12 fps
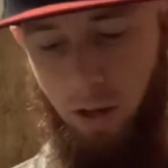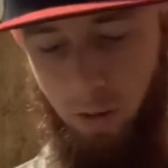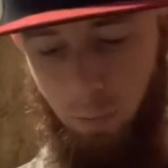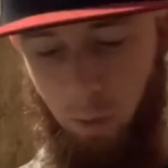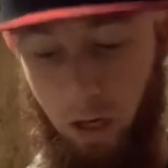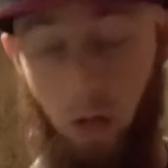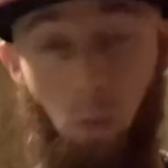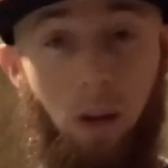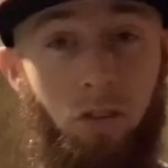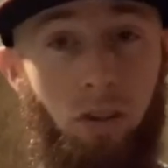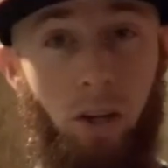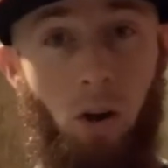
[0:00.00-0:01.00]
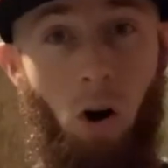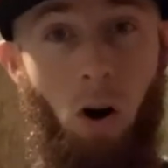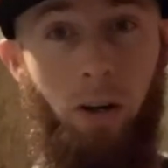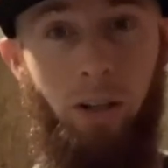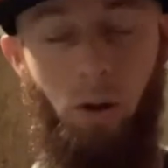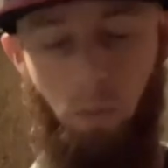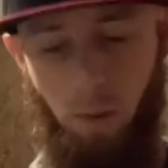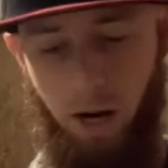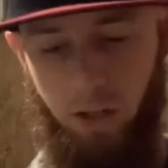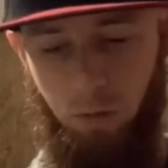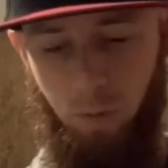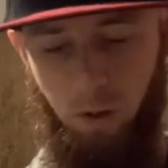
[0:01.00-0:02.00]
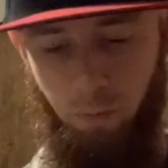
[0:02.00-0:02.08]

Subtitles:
But anyways, the card that reminds me of